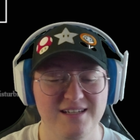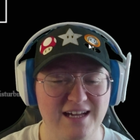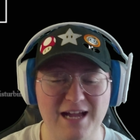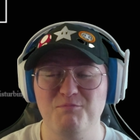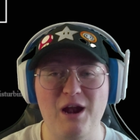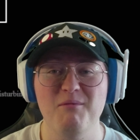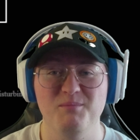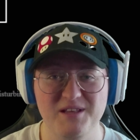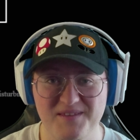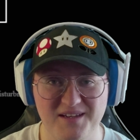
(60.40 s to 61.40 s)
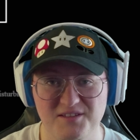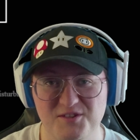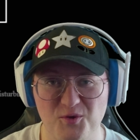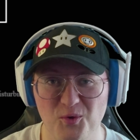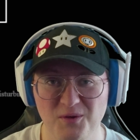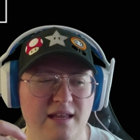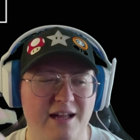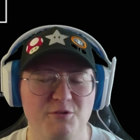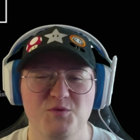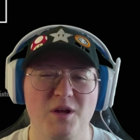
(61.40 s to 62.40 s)
I probably think it's cool. Like,
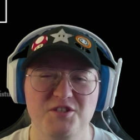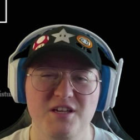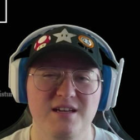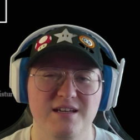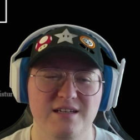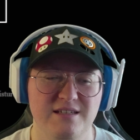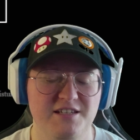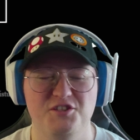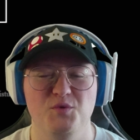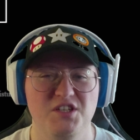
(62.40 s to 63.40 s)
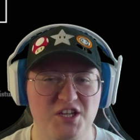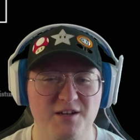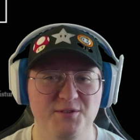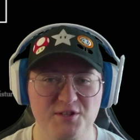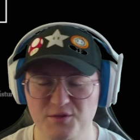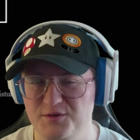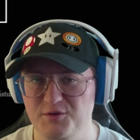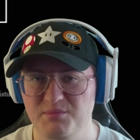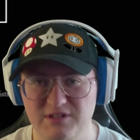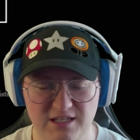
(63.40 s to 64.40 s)
I was watching a History Channel
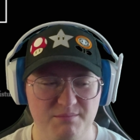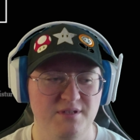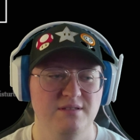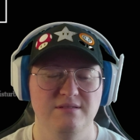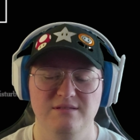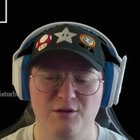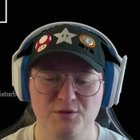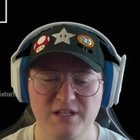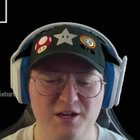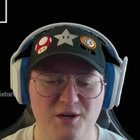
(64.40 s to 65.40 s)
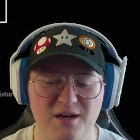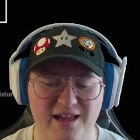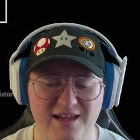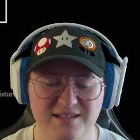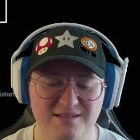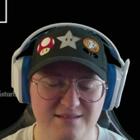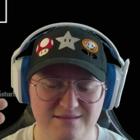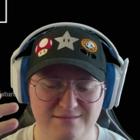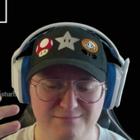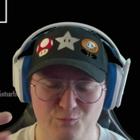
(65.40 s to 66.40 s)
YouTube clip earlier, and
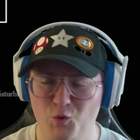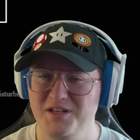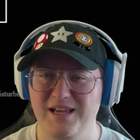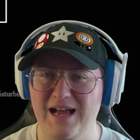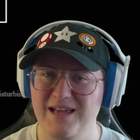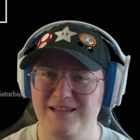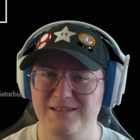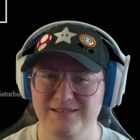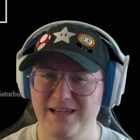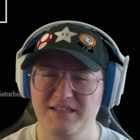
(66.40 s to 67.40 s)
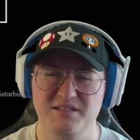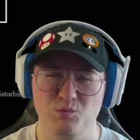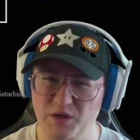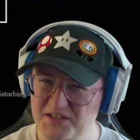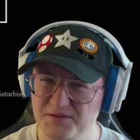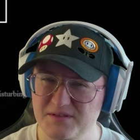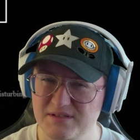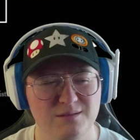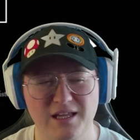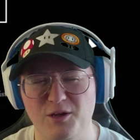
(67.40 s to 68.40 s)
one guy collects
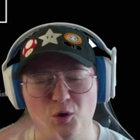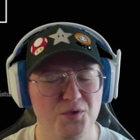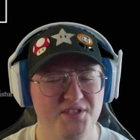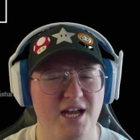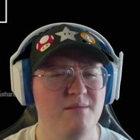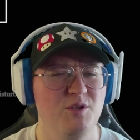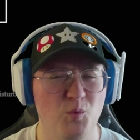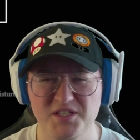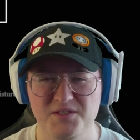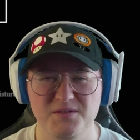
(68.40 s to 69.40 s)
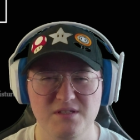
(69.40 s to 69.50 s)
whistles, like old-timey whistles.